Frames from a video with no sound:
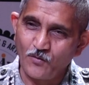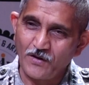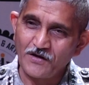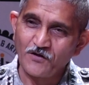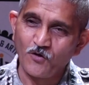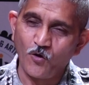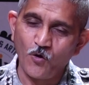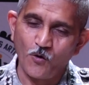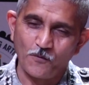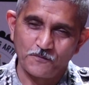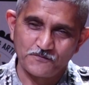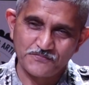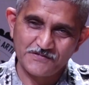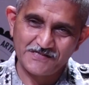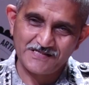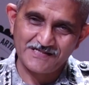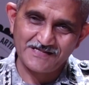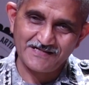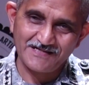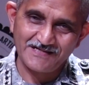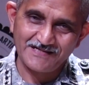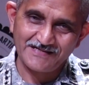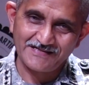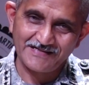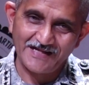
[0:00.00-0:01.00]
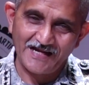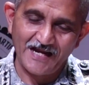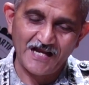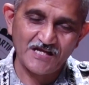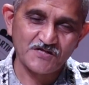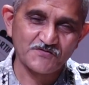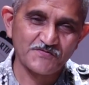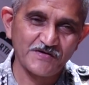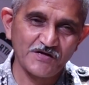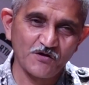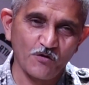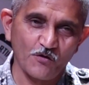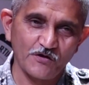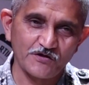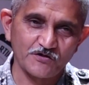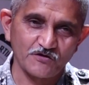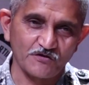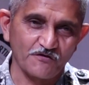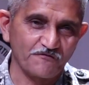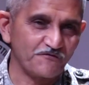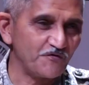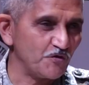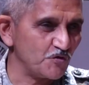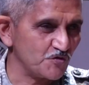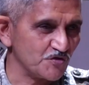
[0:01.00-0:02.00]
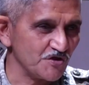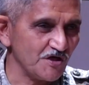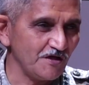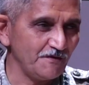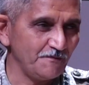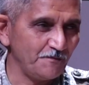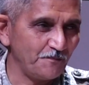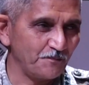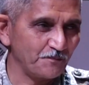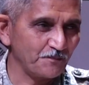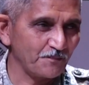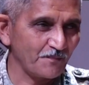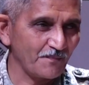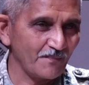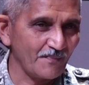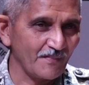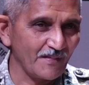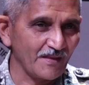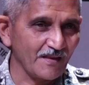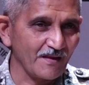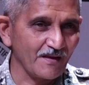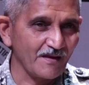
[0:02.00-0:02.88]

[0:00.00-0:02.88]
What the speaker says: And yet one hopes that as we go into the future,